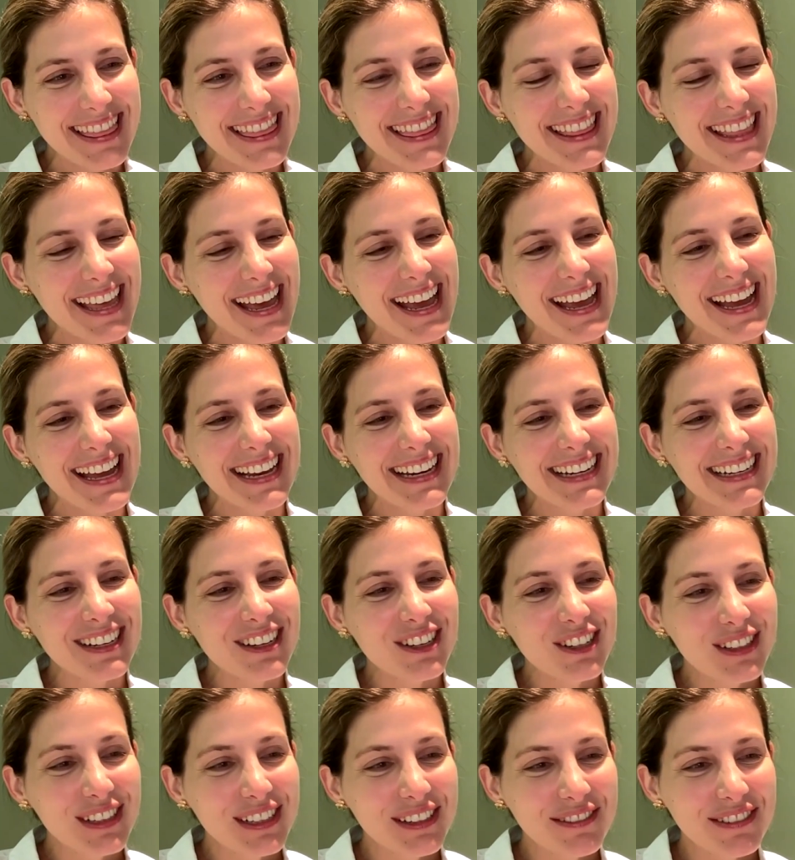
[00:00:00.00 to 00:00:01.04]
And then
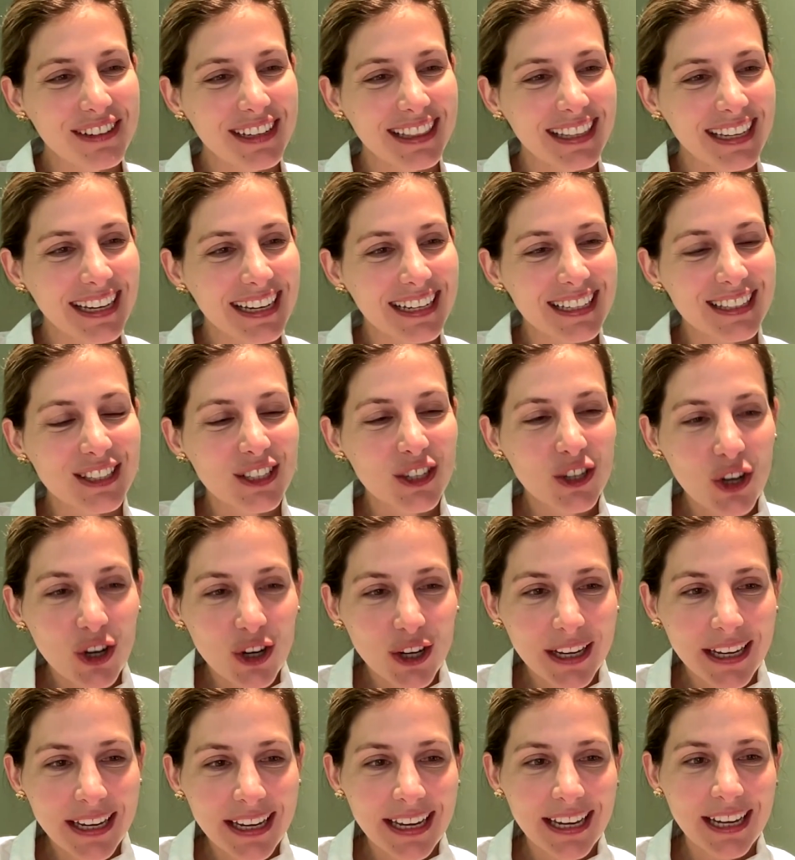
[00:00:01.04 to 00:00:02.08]
Olivia likes
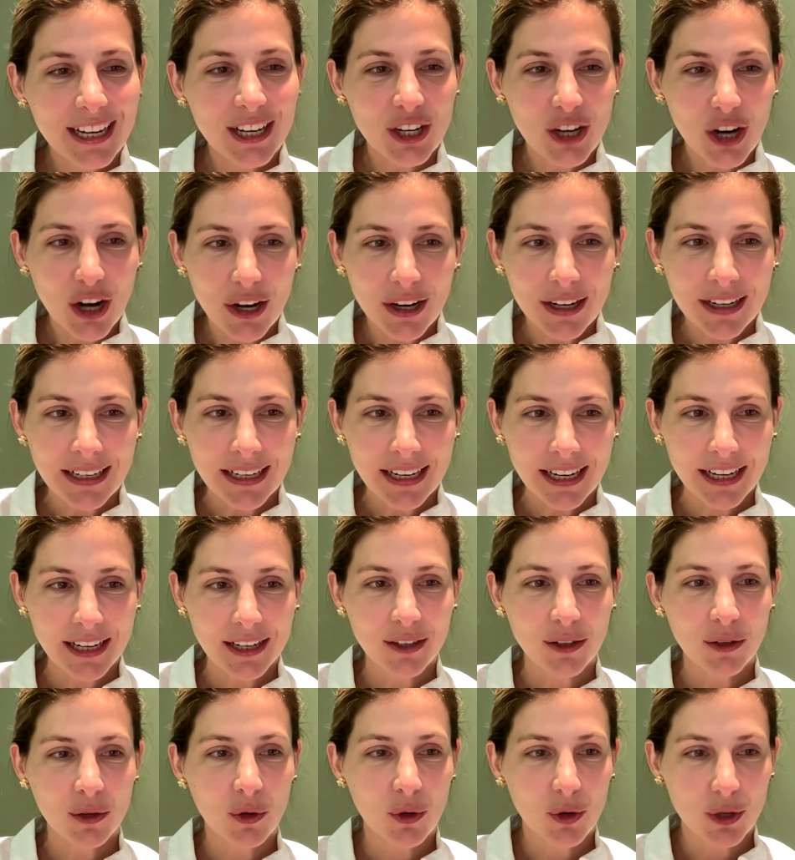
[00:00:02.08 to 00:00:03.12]
cooking,
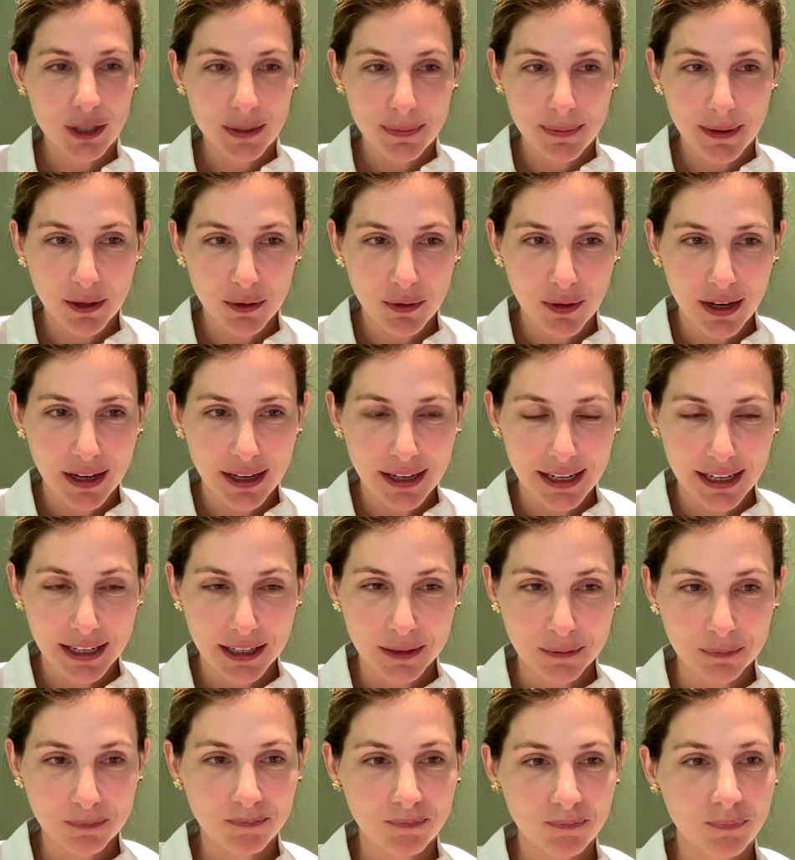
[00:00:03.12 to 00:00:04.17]
gardening, horseback
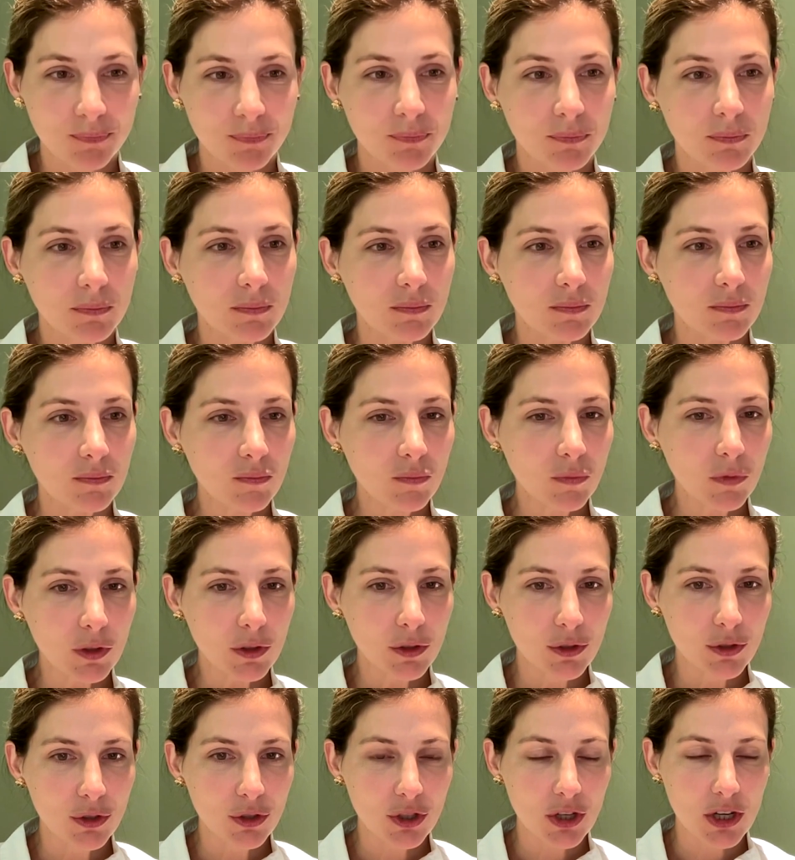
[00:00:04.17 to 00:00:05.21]
riding.
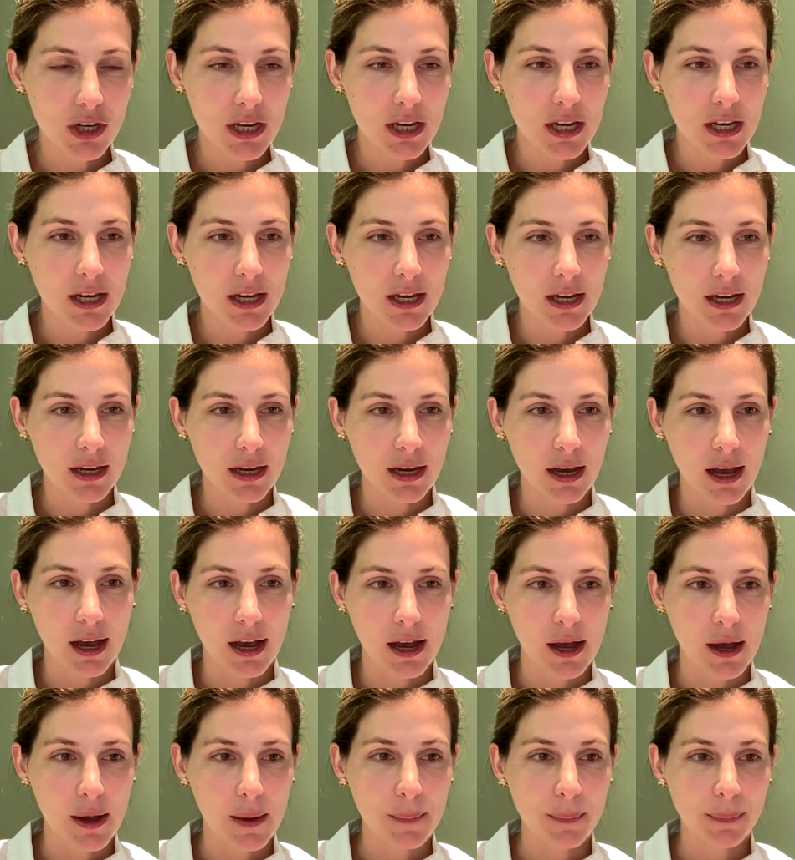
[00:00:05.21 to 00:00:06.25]
She
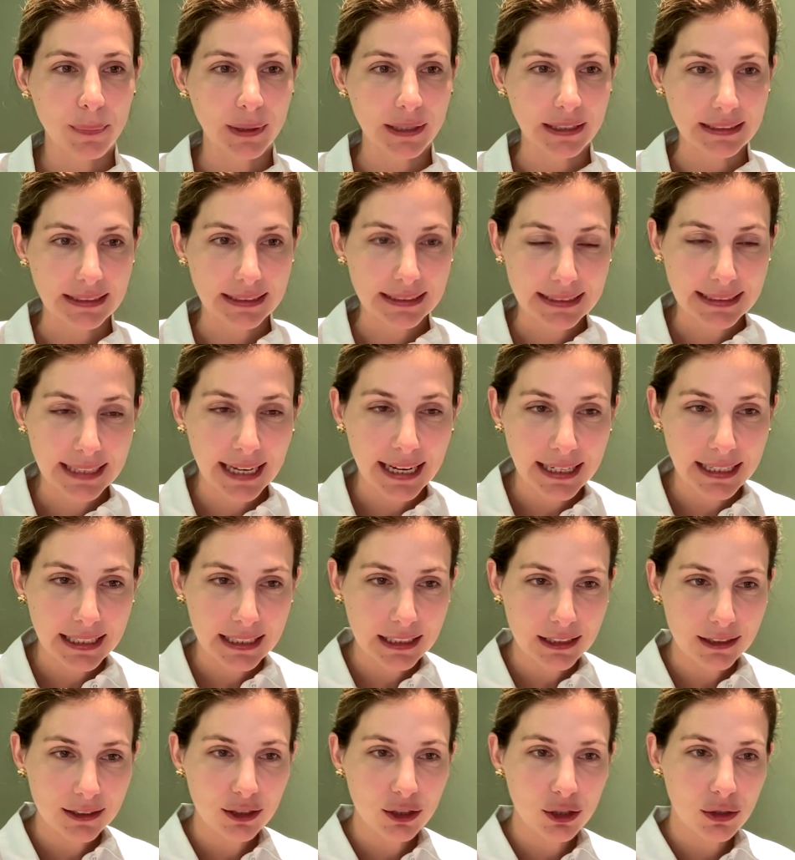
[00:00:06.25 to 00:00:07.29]
plays
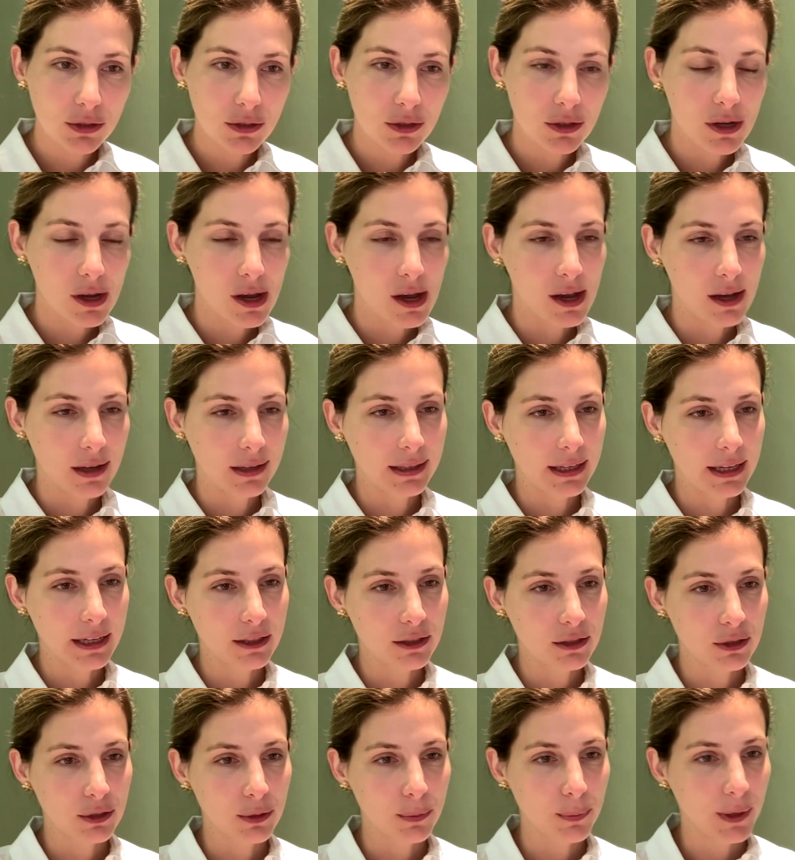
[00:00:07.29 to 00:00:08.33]
tennis,
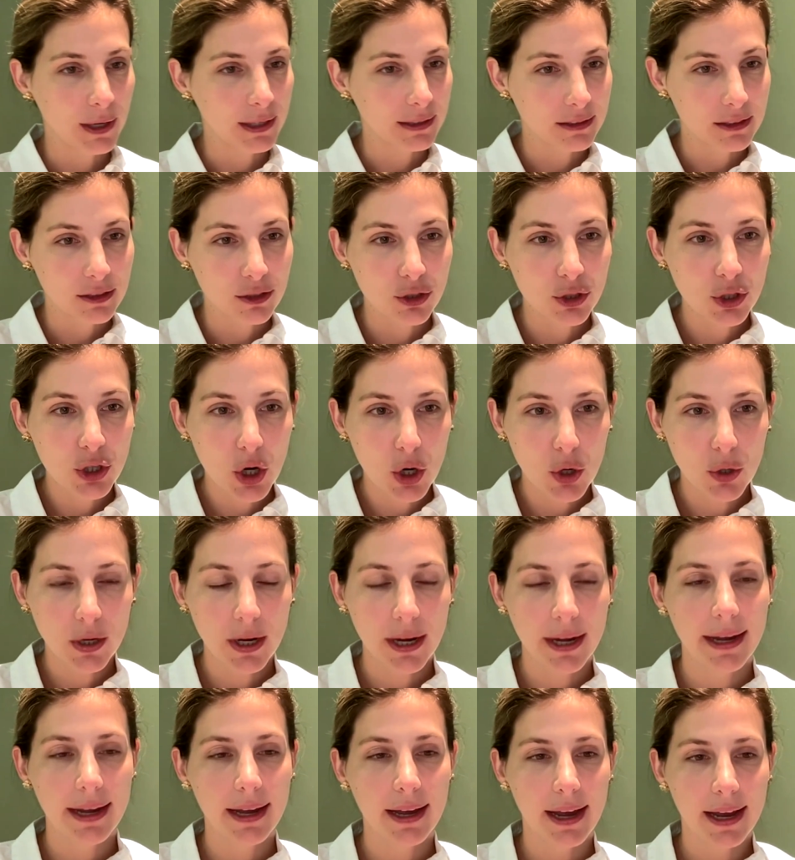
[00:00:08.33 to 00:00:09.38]
likes to practice
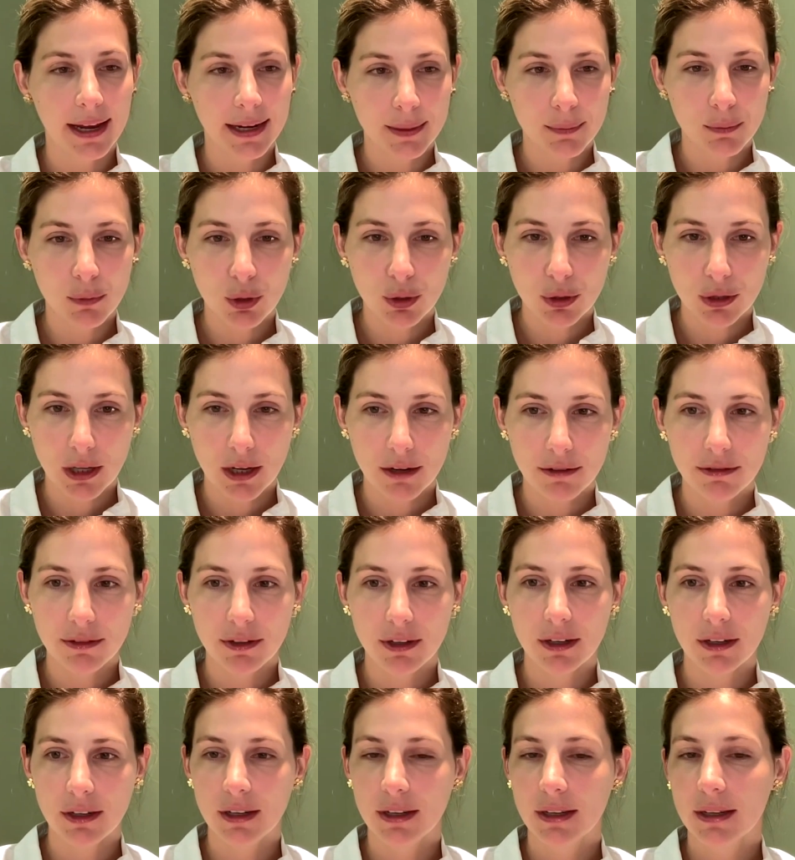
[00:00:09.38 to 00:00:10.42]
yoga, animal
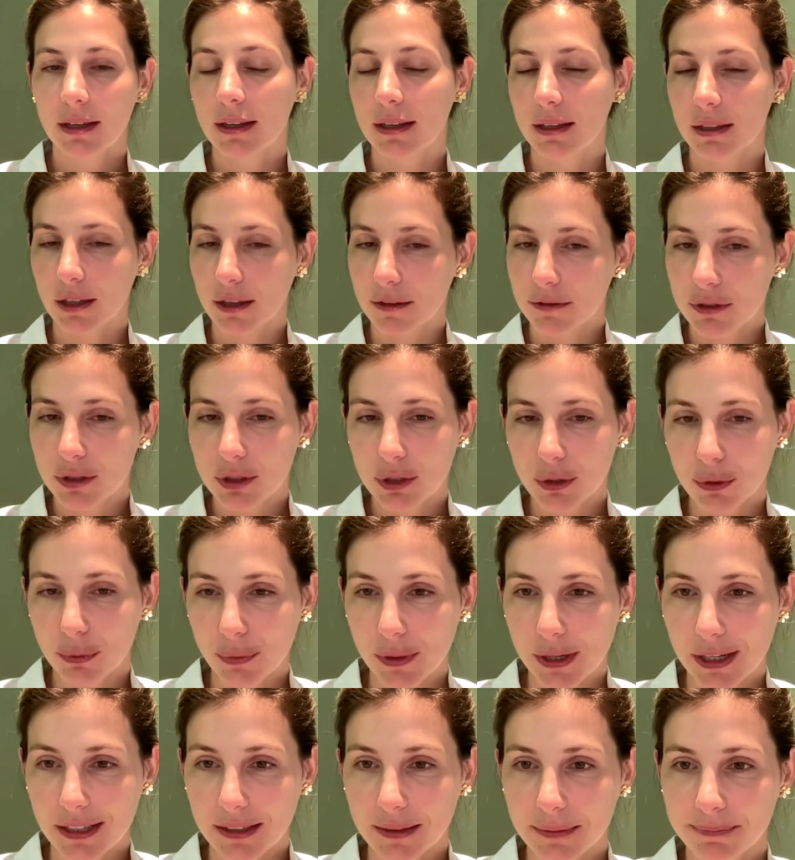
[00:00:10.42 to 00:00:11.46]
lover, and loves to
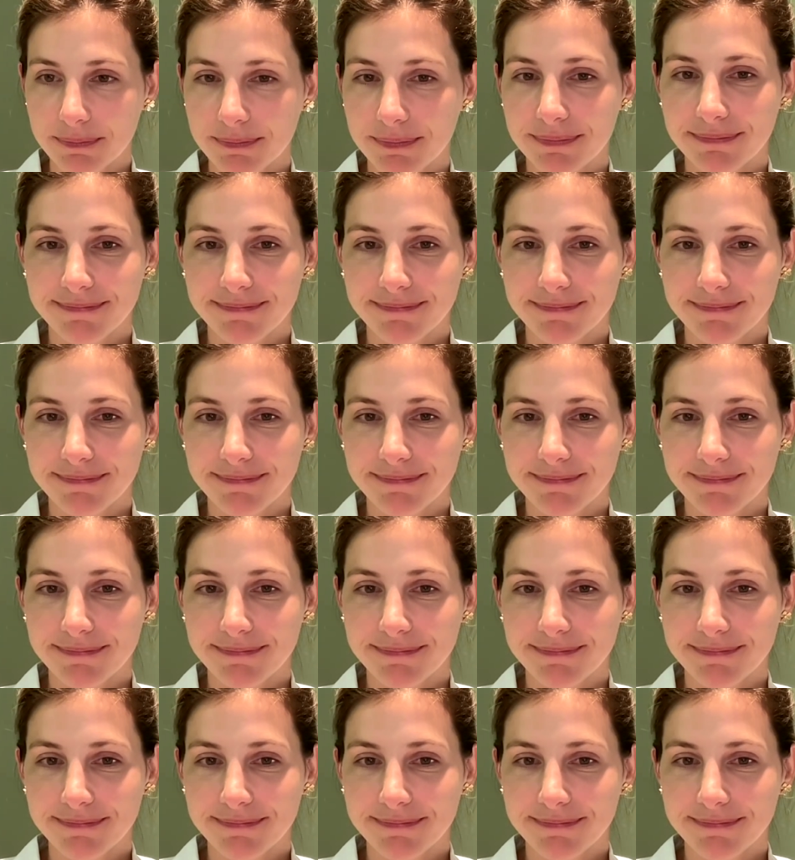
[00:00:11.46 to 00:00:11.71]
read.